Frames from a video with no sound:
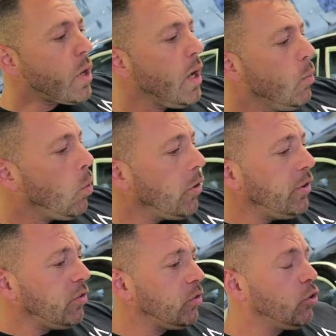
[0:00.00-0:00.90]
And what
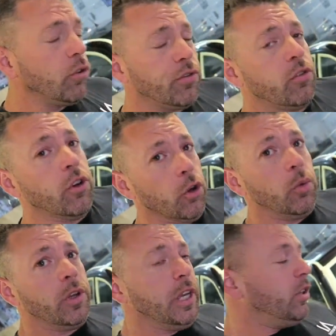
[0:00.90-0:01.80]
this does
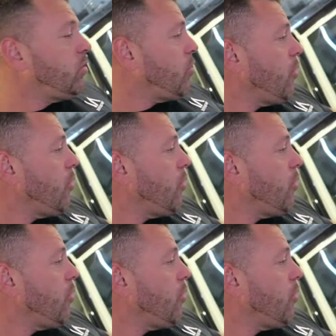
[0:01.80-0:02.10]
do is